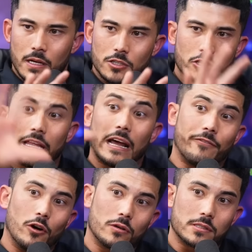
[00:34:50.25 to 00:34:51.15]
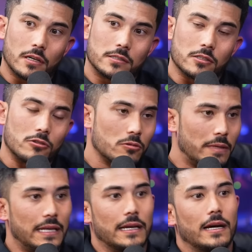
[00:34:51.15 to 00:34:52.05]
So then I focused on social
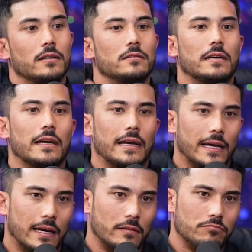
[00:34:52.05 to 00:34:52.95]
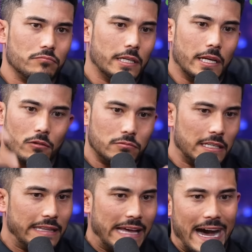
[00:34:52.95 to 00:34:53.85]
media and, you know,
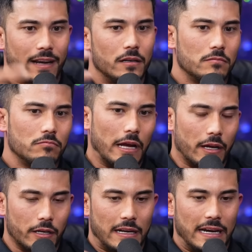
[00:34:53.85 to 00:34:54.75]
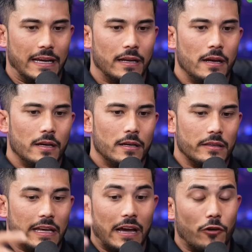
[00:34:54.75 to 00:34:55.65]
did that, got good at it.
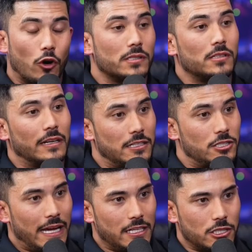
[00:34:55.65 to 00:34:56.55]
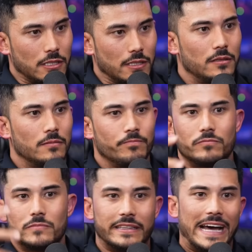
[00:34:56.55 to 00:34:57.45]
And then I focused on education,
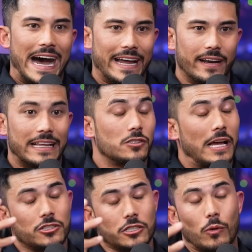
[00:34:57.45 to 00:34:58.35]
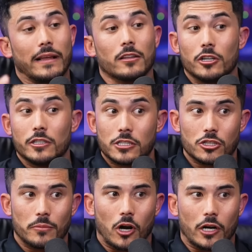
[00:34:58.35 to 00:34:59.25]
did that. That's actually where I learned
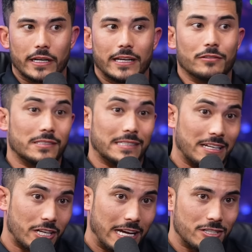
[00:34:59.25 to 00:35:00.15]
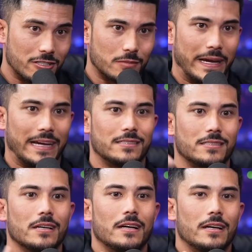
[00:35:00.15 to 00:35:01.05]
digital marketing, was the education space.